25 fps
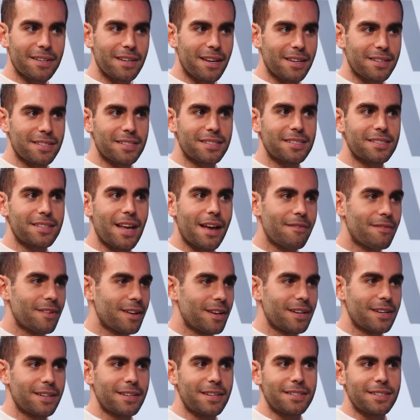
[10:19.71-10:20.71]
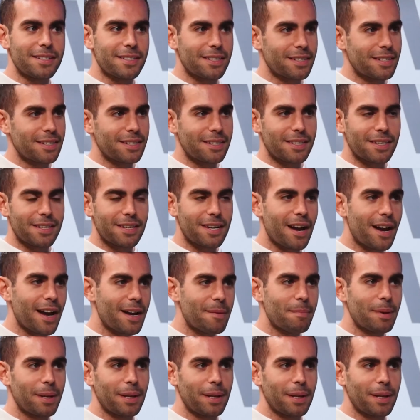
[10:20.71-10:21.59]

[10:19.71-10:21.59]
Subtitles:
a $7 to $9